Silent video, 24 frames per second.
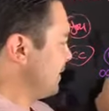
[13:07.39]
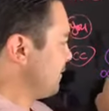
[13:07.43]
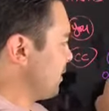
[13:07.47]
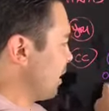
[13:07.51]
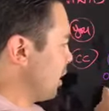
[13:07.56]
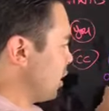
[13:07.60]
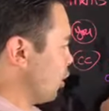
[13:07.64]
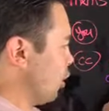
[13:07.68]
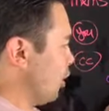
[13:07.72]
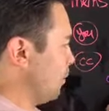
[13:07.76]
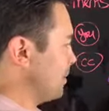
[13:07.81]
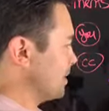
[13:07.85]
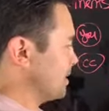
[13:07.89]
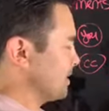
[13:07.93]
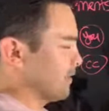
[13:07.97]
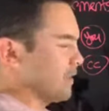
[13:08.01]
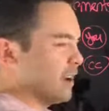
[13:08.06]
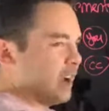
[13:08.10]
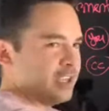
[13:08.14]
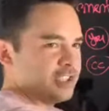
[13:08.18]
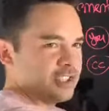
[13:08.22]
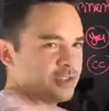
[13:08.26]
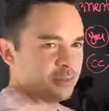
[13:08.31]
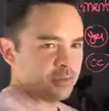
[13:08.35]
got a whole bunch of
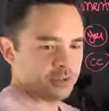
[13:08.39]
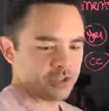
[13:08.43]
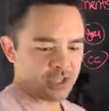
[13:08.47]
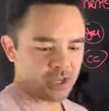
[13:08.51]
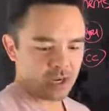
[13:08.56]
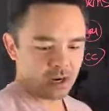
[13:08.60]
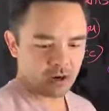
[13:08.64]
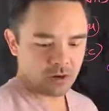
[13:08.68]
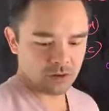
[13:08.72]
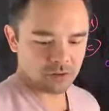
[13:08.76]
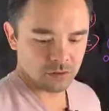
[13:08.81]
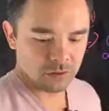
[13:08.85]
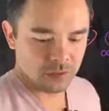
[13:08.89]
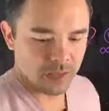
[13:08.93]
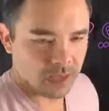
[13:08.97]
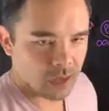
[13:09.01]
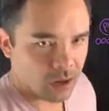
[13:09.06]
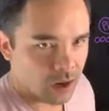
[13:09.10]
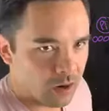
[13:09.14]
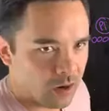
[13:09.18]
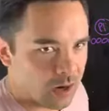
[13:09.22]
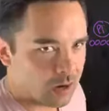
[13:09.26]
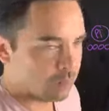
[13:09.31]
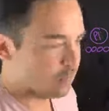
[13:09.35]
customers here and they're like,
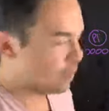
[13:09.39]
all right, well